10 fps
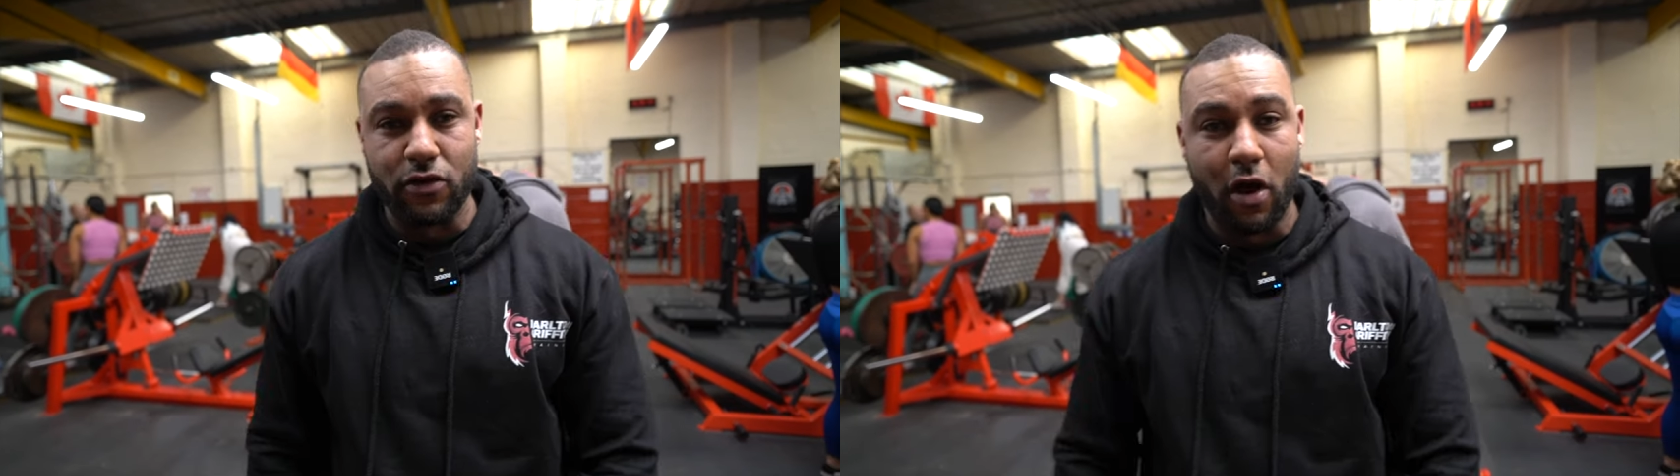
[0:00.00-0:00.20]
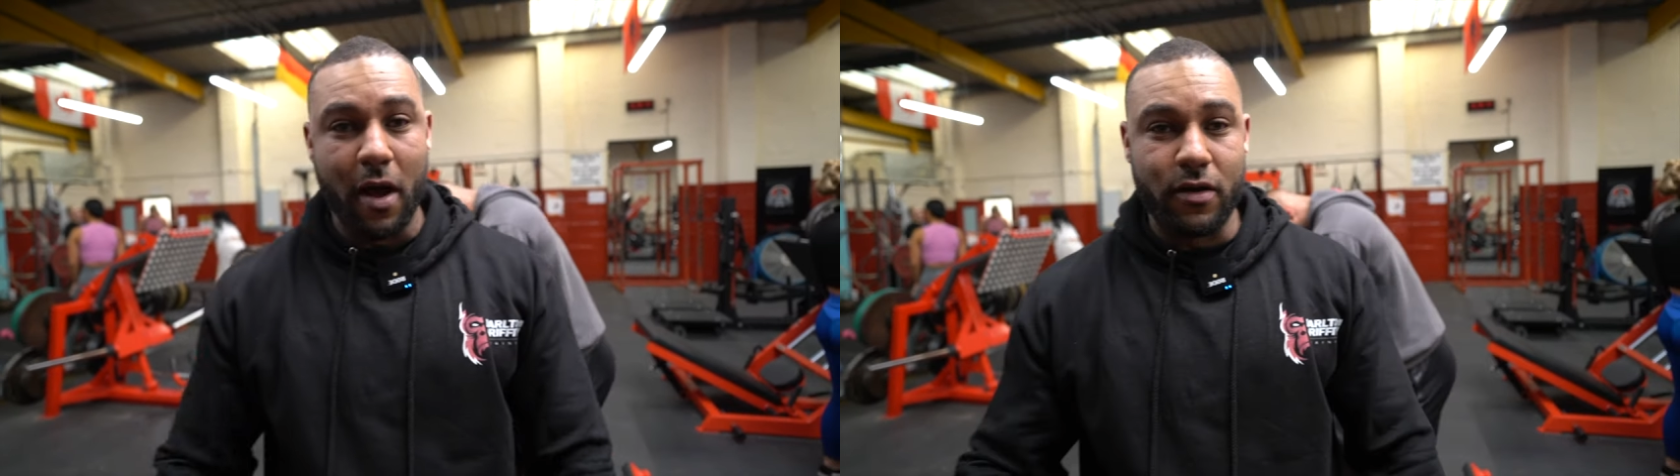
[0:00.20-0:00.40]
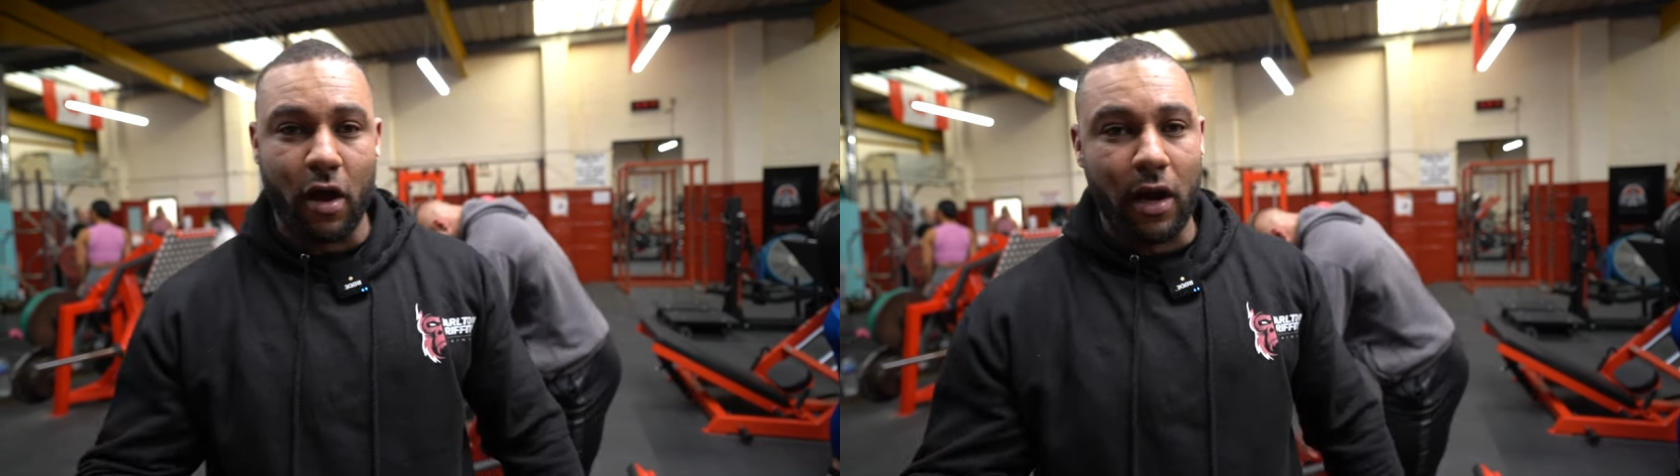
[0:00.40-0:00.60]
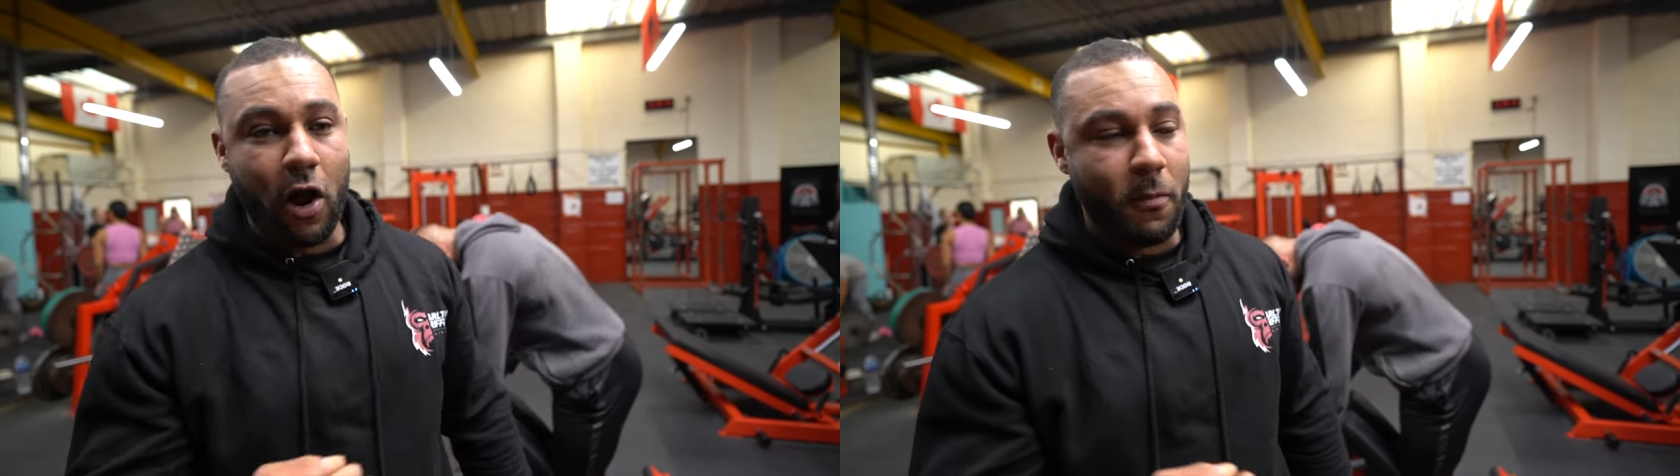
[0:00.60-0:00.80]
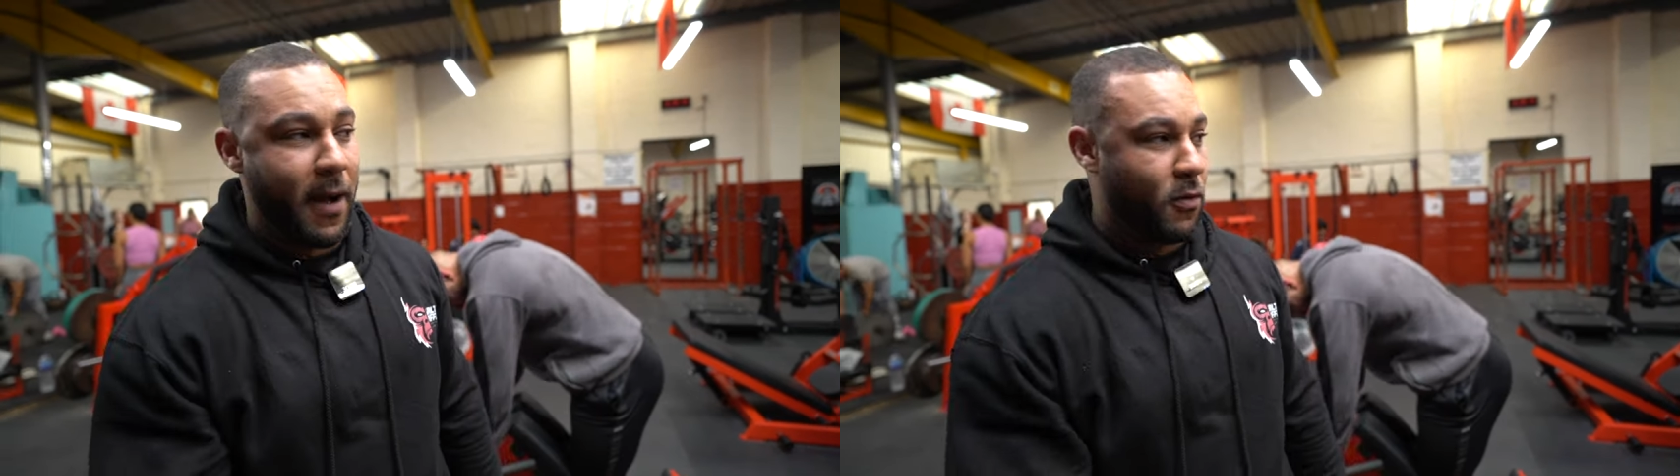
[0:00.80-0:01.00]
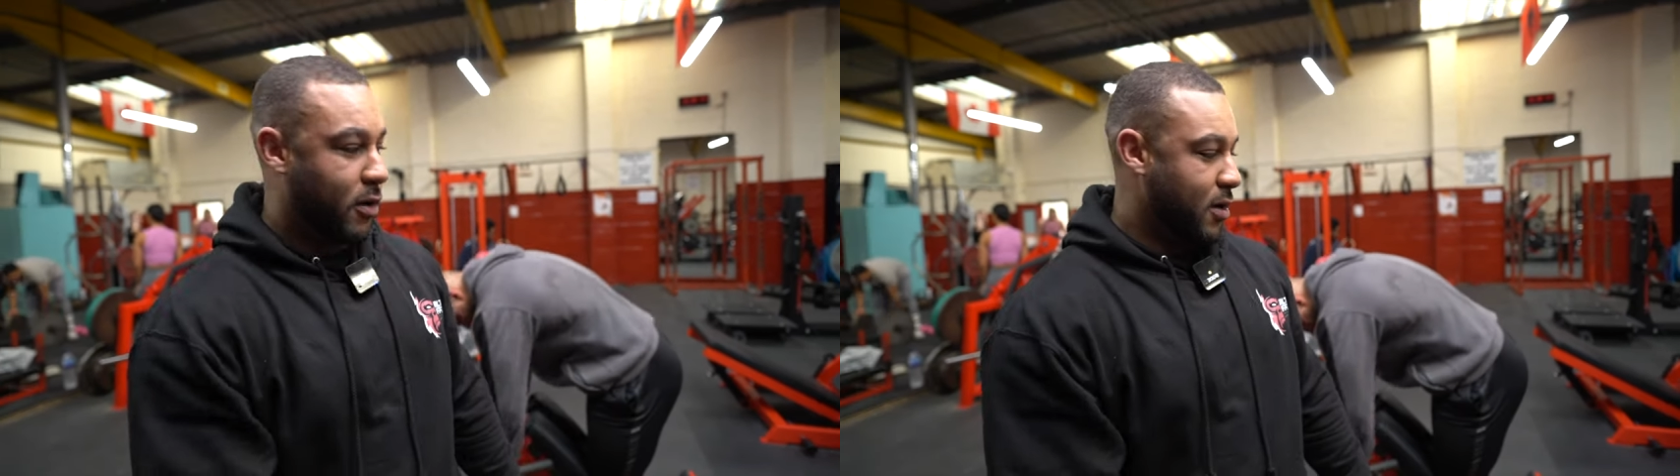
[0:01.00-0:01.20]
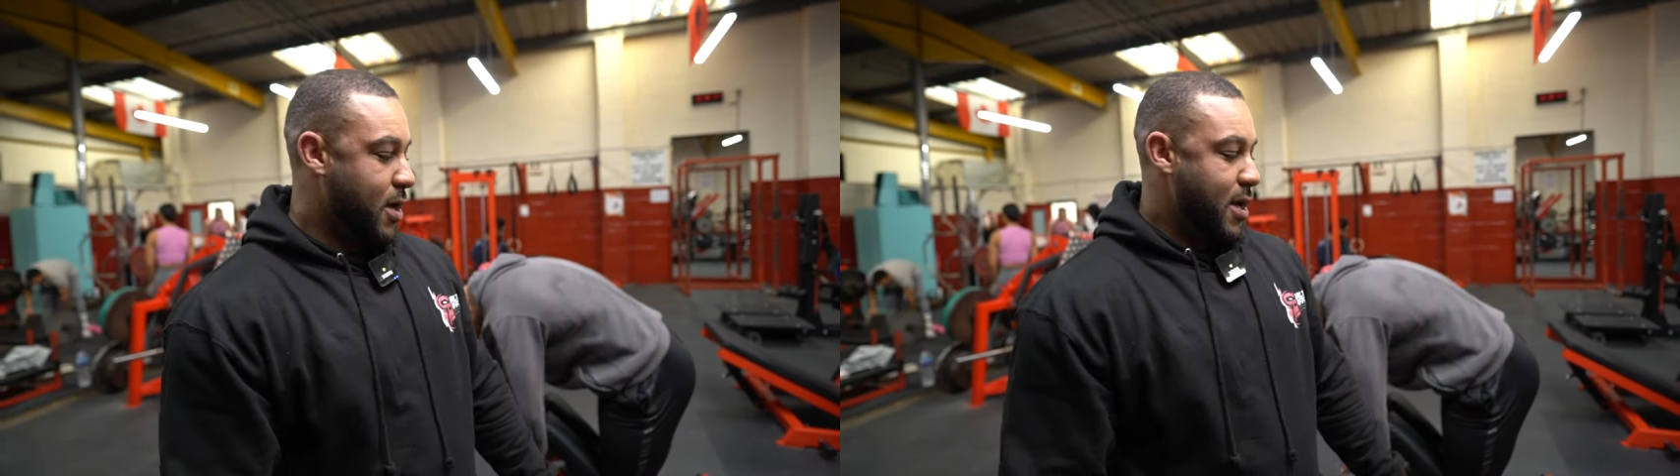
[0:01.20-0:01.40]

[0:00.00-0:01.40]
Not a lower back one.